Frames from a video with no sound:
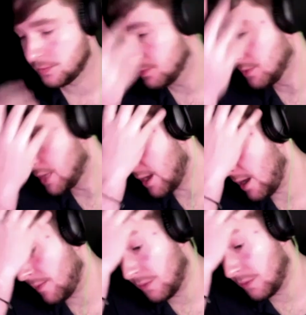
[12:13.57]

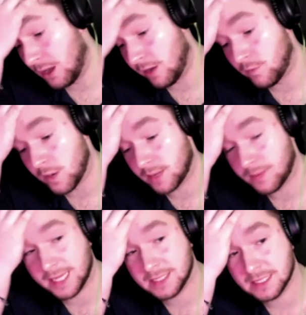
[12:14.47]
A lot of
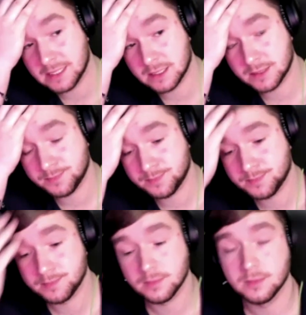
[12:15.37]
workplaces,
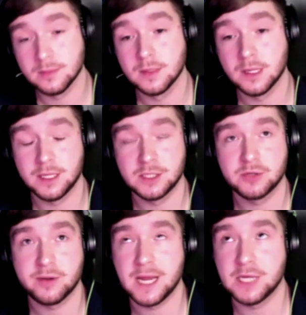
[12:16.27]

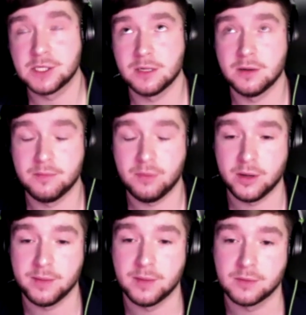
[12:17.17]
discrimination and
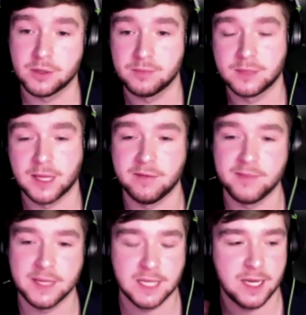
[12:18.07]
unemployment could kind of
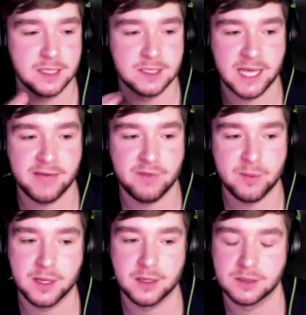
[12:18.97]
be tied in together,
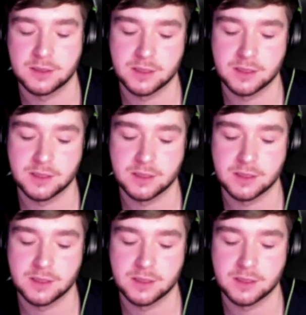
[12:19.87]
because